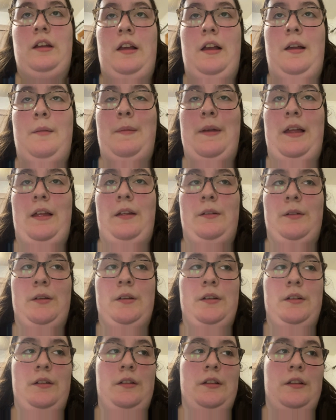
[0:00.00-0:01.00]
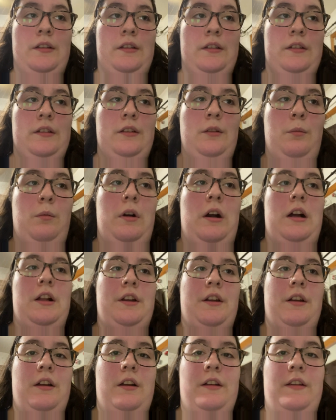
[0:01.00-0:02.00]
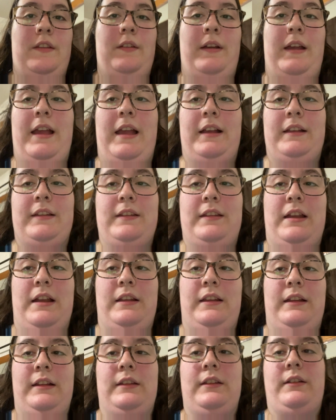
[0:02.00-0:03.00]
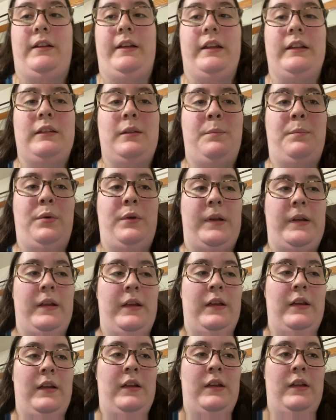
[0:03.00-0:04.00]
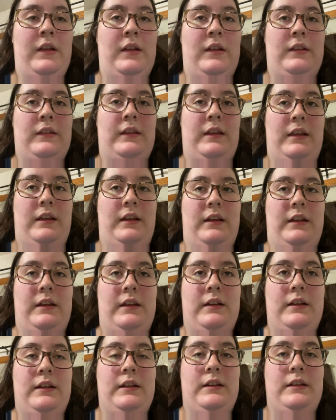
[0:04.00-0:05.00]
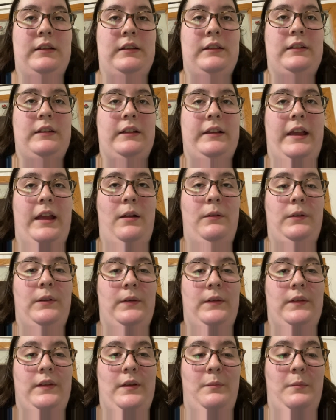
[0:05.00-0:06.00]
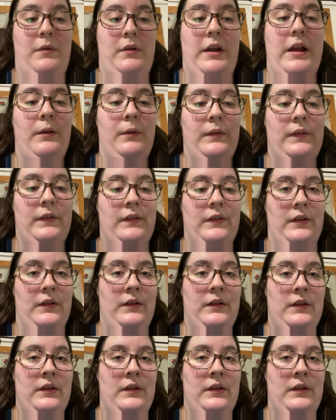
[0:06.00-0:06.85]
about the water, so I accidentally, so I had to put the the counter somewhere else